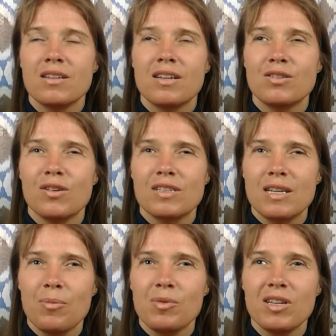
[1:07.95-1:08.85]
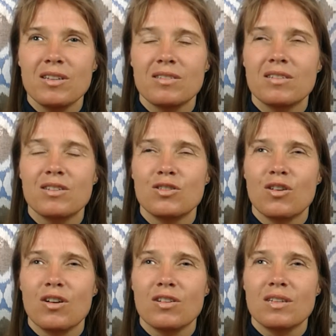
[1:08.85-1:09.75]
that you accept it, that
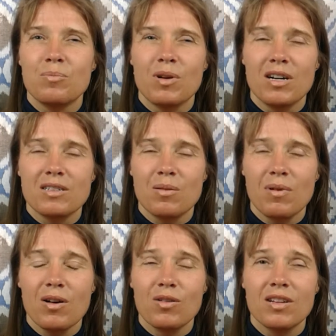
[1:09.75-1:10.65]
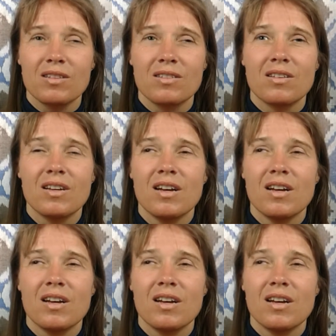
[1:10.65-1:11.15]
you're not embarrassed about it,